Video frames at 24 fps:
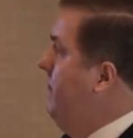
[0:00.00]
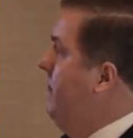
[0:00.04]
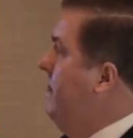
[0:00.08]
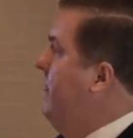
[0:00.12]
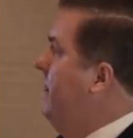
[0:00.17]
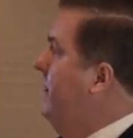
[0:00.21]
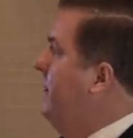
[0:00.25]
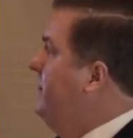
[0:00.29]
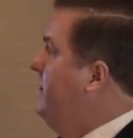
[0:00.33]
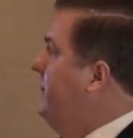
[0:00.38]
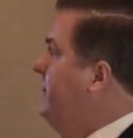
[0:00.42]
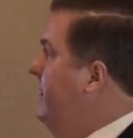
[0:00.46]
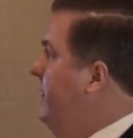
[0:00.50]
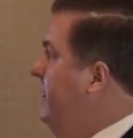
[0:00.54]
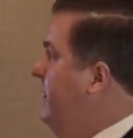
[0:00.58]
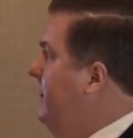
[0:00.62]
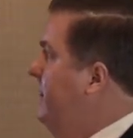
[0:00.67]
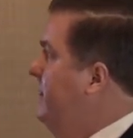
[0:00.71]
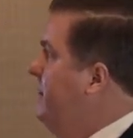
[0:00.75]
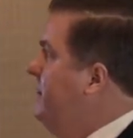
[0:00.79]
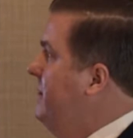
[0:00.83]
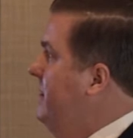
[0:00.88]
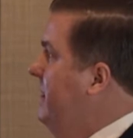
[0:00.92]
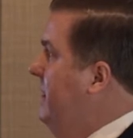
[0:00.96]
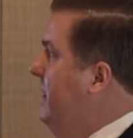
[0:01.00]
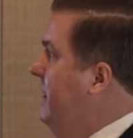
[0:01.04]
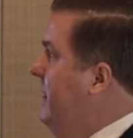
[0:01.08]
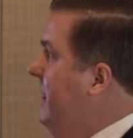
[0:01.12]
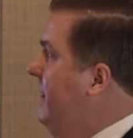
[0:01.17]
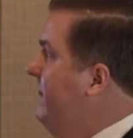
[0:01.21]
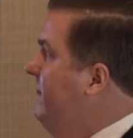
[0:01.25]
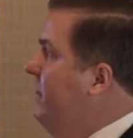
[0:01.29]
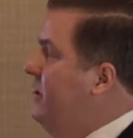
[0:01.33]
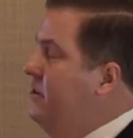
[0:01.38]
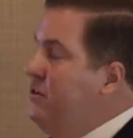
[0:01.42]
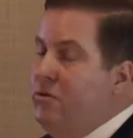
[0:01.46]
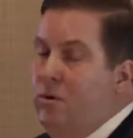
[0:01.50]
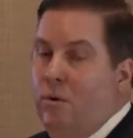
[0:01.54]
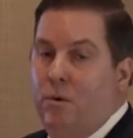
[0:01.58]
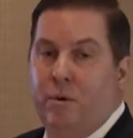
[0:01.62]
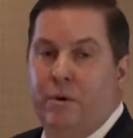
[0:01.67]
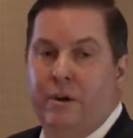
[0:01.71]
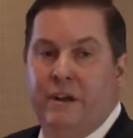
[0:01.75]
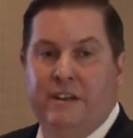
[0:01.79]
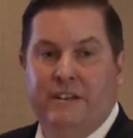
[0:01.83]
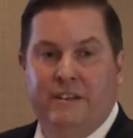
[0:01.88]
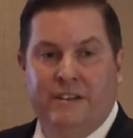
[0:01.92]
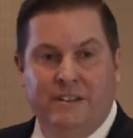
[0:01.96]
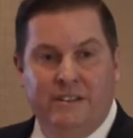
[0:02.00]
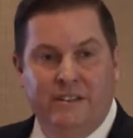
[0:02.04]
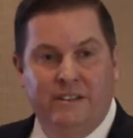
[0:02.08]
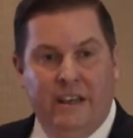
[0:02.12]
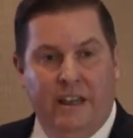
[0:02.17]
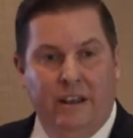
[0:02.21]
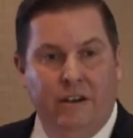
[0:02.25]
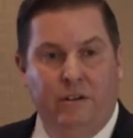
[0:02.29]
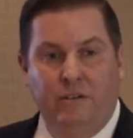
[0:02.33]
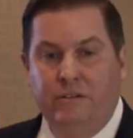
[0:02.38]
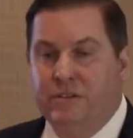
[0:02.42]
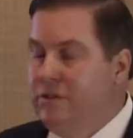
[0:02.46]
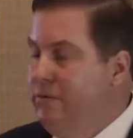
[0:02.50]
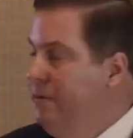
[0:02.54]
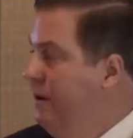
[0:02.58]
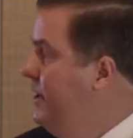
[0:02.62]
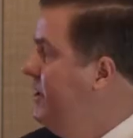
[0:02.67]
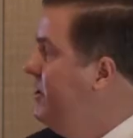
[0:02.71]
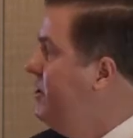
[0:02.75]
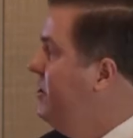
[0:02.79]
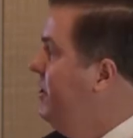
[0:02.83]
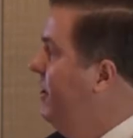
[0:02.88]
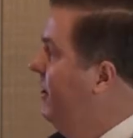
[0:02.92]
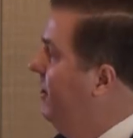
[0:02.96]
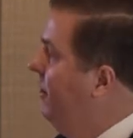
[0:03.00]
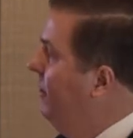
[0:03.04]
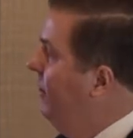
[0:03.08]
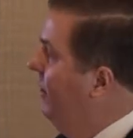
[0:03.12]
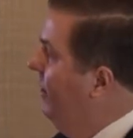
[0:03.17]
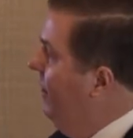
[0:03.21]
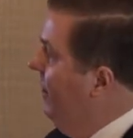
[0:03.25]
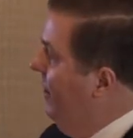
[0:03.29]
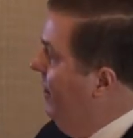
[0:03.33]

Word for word: this is the inventory to sales ratio.